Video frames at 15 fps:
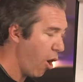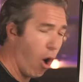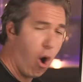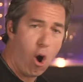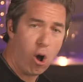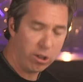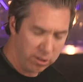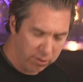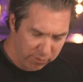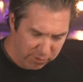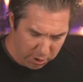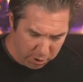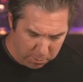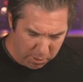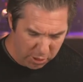all of
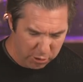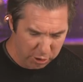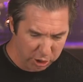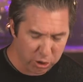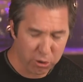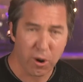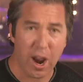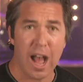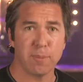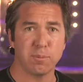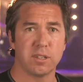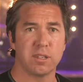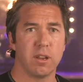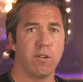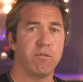their
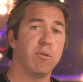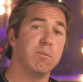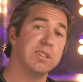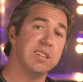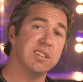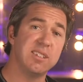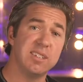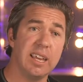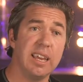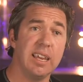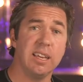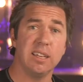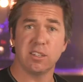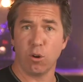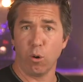crops from
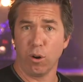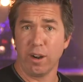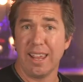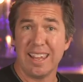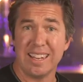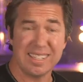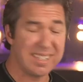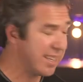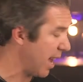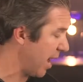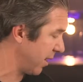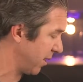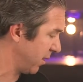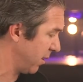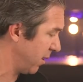disease or
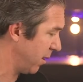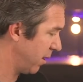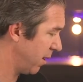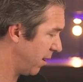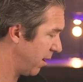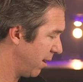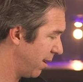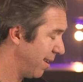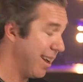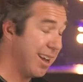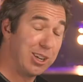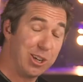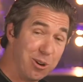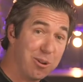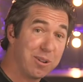insects.
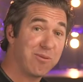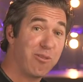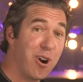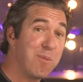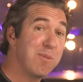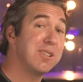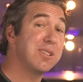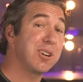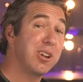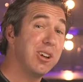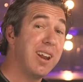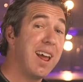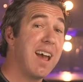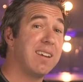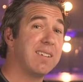And you know what farmers are
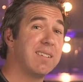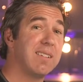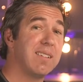good at?